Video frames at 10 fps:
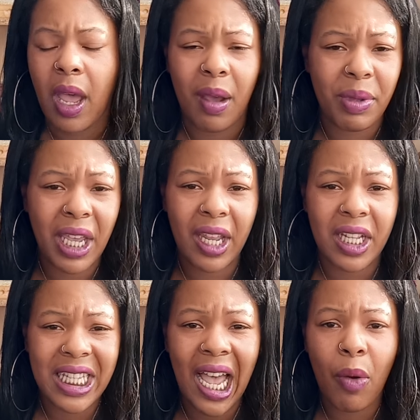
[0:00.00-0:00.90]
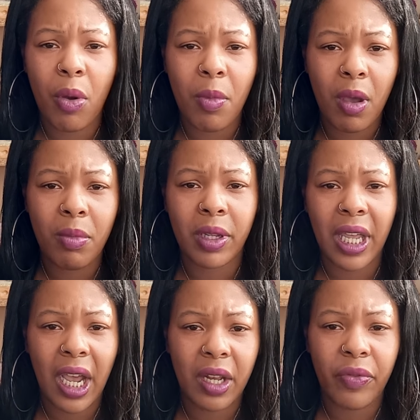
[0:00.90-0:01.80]
I'm getting a tower moment
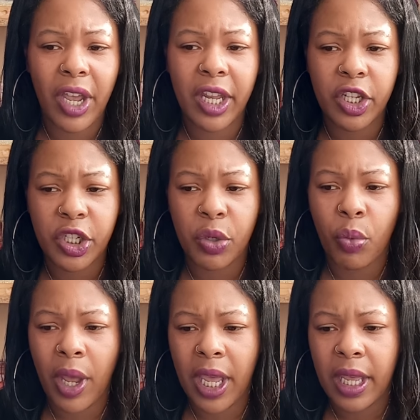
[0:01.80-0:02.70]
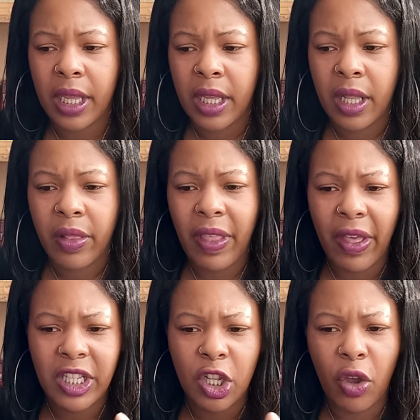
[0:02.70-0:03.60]
kind of energy where that
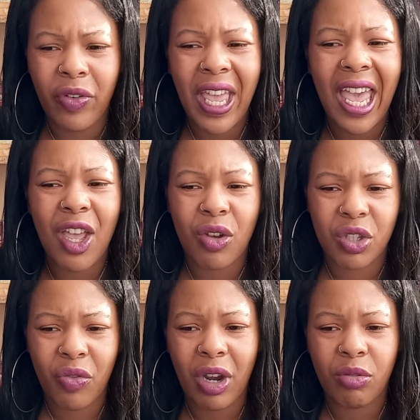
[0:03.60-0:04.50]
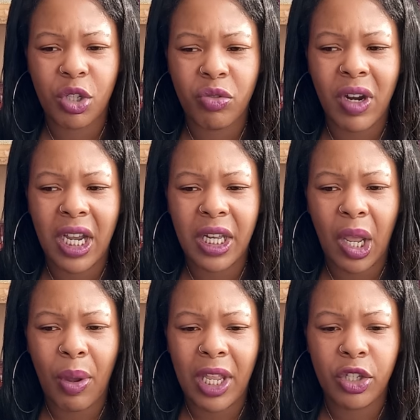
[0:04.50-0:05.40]
there's a lot of chaos around you right
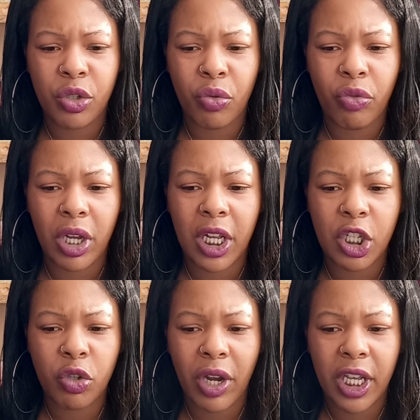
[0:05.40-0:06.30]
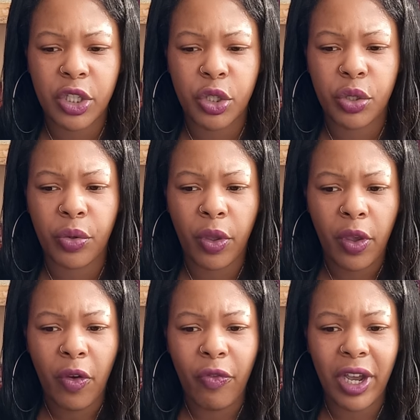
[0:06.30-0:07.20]
now and you're really trying to
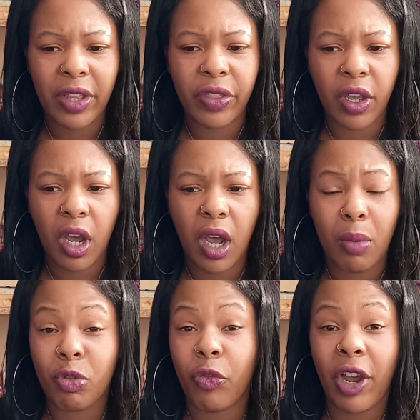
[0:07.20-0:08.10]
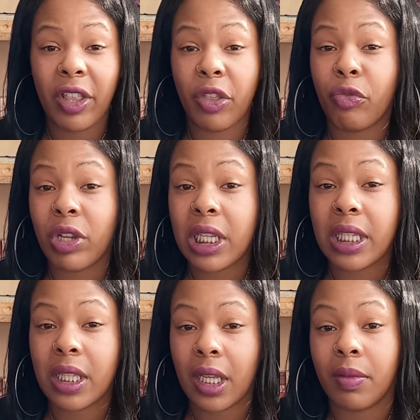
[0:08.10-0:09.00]
find the calm, find the
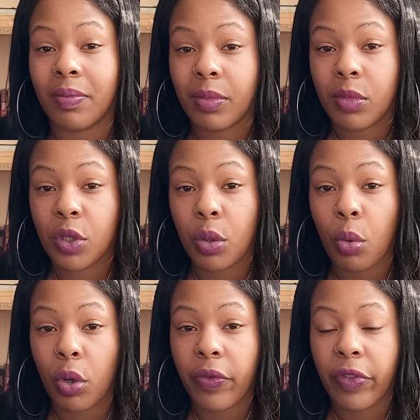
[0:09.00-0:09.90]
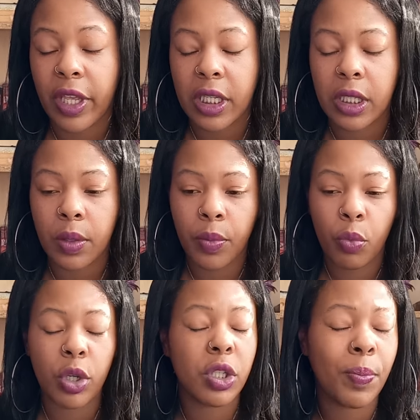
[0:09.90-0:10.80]
reasoning to all of this.
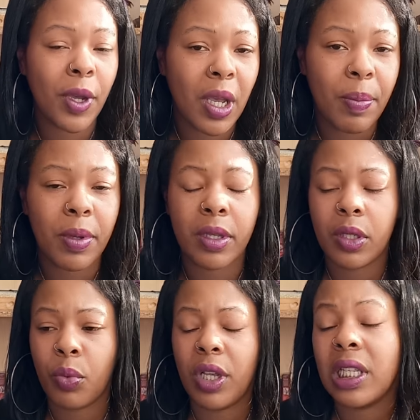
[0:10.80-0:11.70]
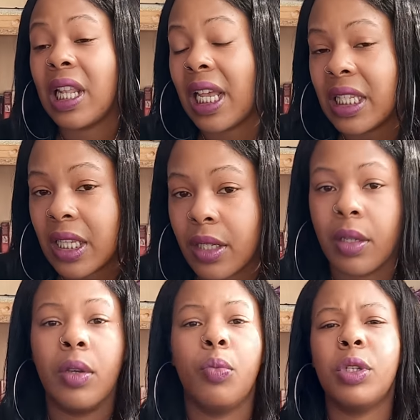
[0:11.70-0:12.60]
What's the purpose? What is the lesson?
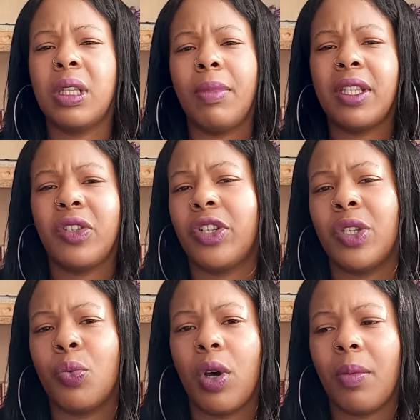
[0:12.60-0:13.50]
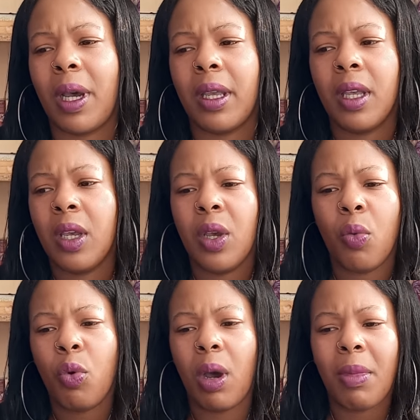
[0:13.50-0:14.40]
What's the messages? What am
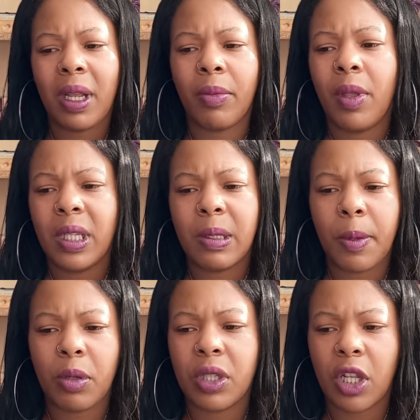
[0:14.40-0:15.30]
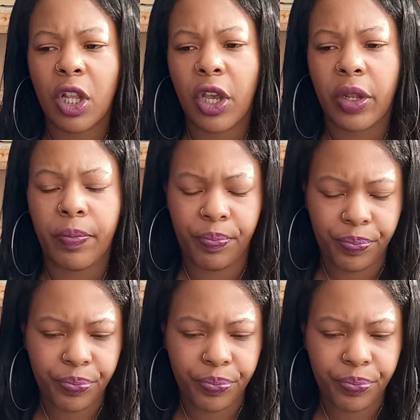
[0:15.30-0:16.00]
I supposed to learn?